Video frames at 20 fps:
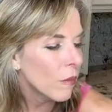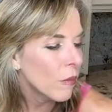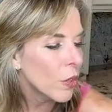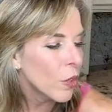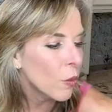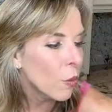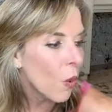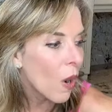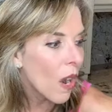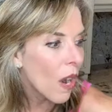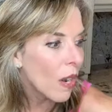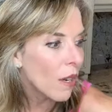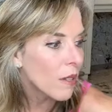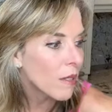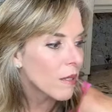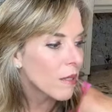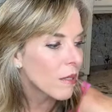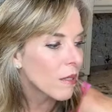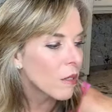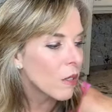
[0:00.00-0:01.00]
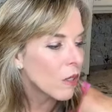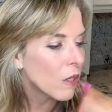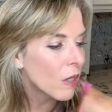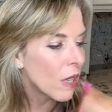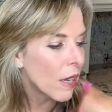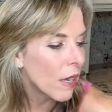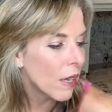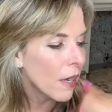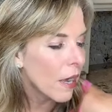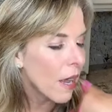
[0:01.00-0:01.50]
your rocks look
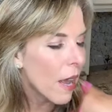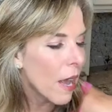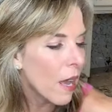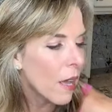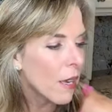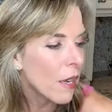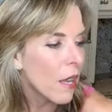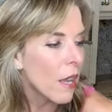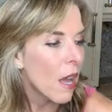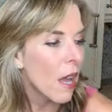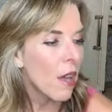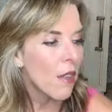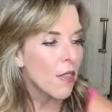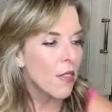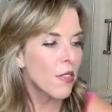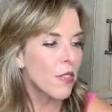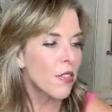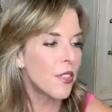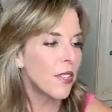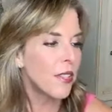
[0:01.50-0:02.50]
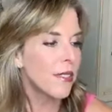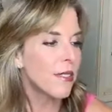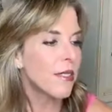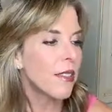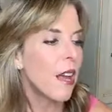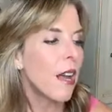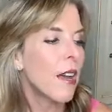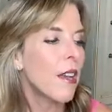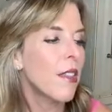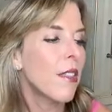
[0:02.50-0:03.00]
like? And this
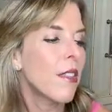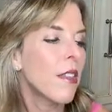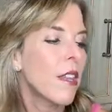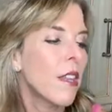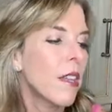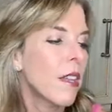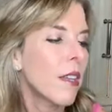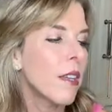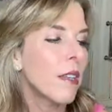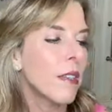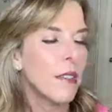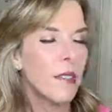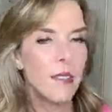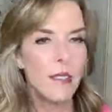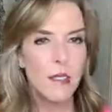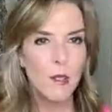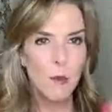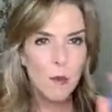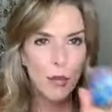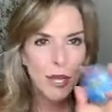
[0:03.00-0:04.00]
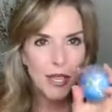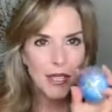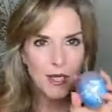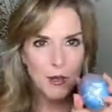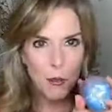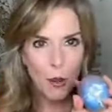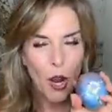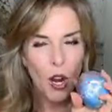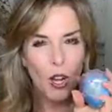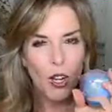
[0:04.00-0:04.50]
I think is the
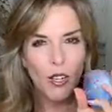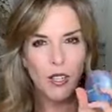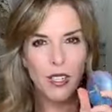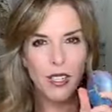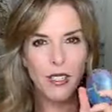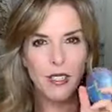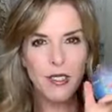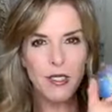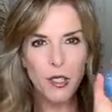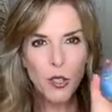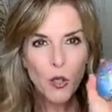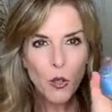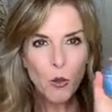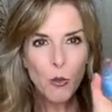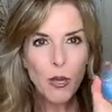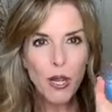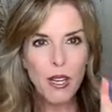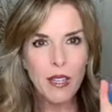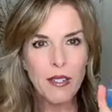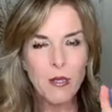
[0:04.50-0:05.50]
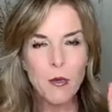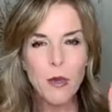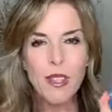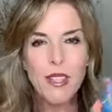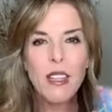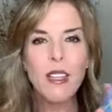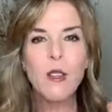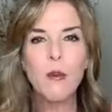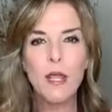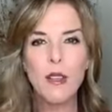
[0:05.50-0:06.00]
biggest part is you because we
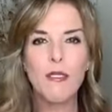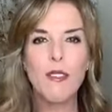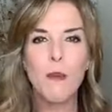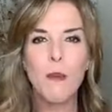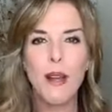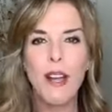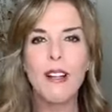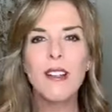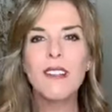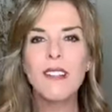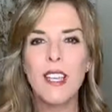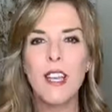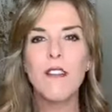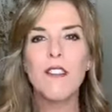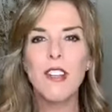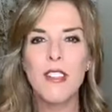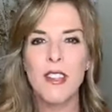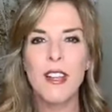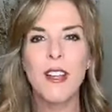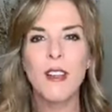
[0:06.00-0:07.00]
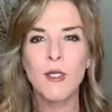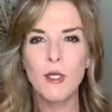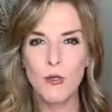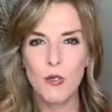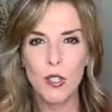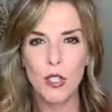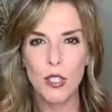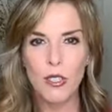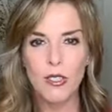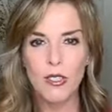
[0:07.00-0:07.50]
think that we have to balance everything else
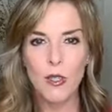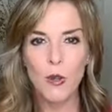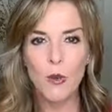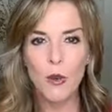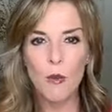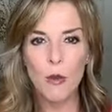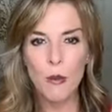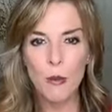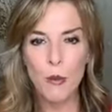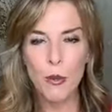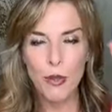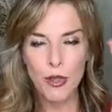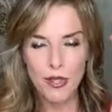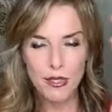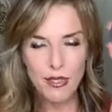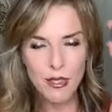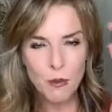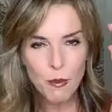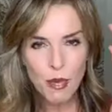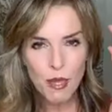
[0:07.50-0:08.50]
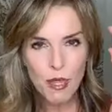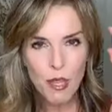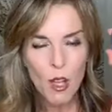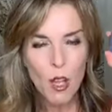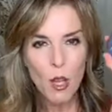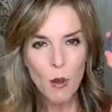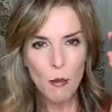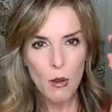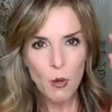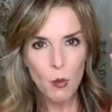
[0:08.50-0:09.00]
first. So remember, this is my
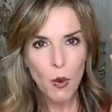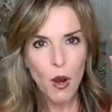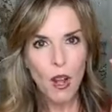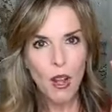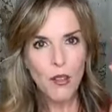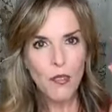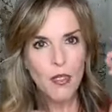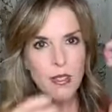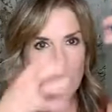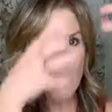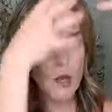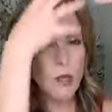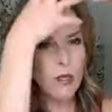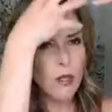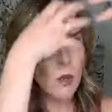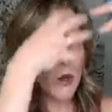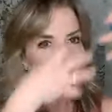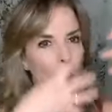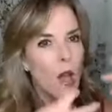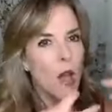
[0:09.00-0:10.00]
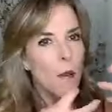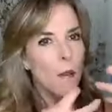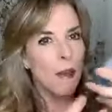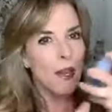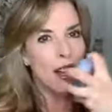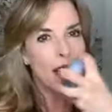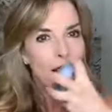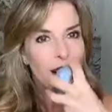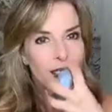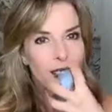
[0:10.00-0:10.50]
my rock that's also
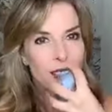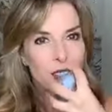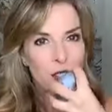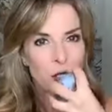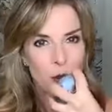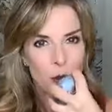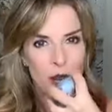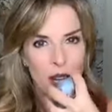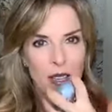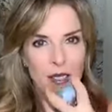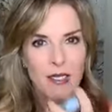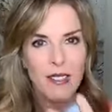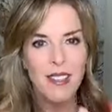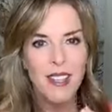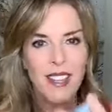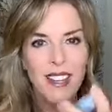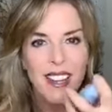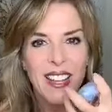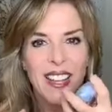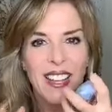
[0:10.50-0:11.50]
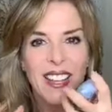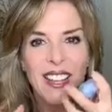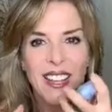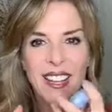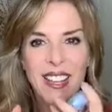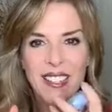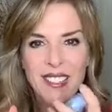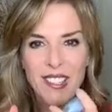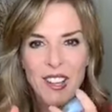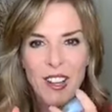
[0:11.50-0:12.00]
my oxygen mask that
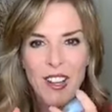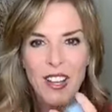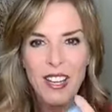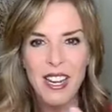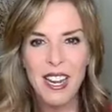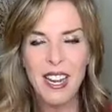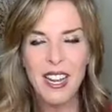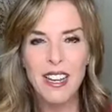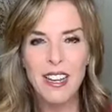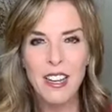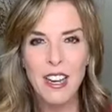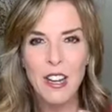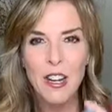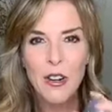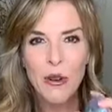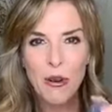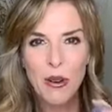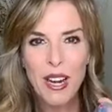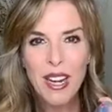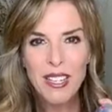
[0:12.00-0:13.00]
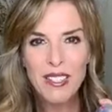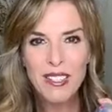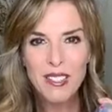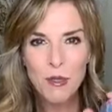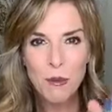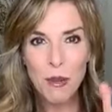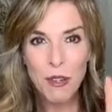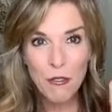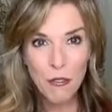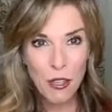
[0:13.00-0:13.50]
gets on and creates
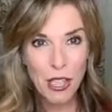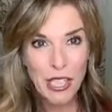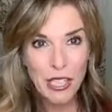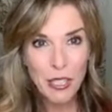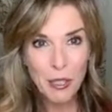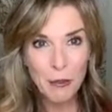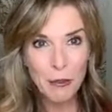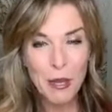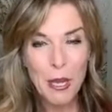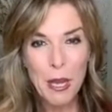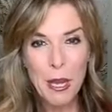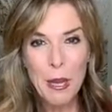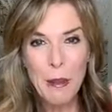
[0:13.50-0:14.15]
my freedom